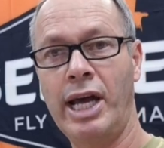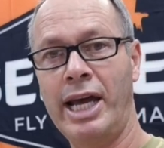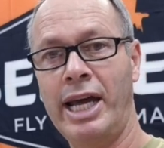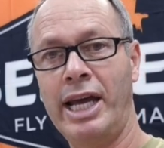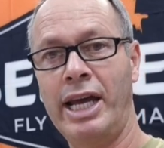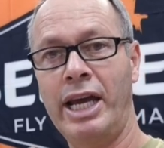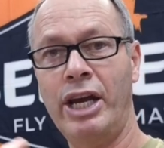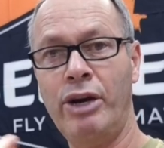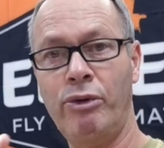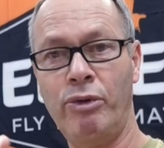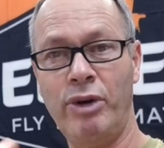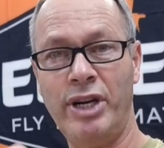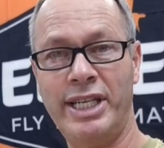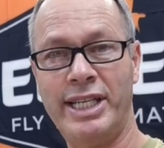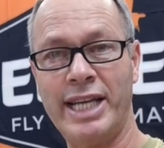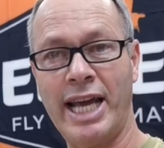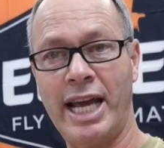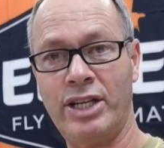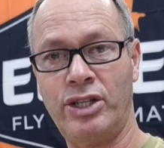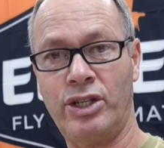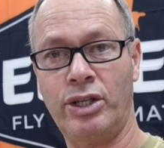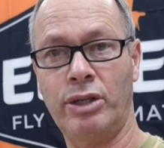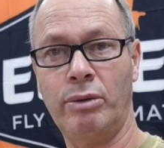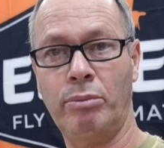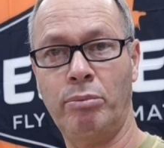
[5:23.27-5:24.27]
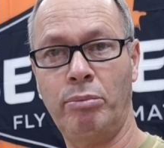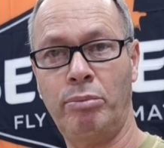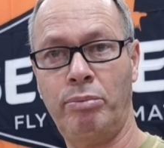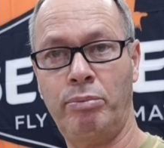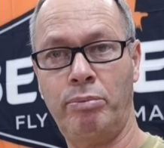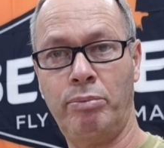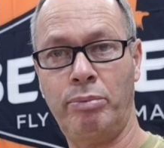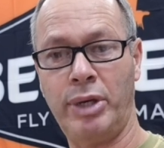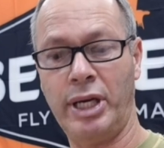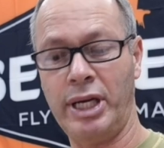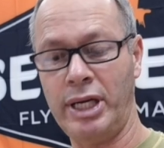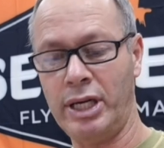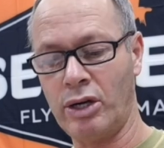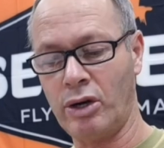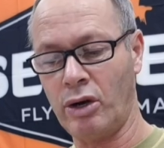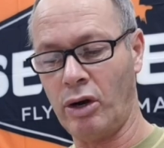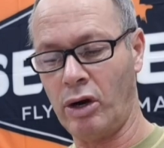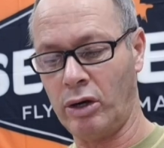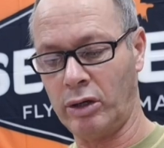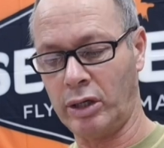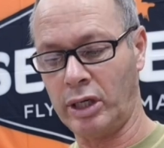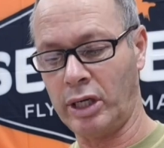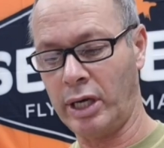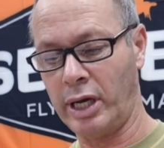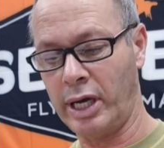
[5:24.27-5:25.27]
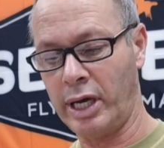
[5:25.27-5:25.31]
iridescent peacock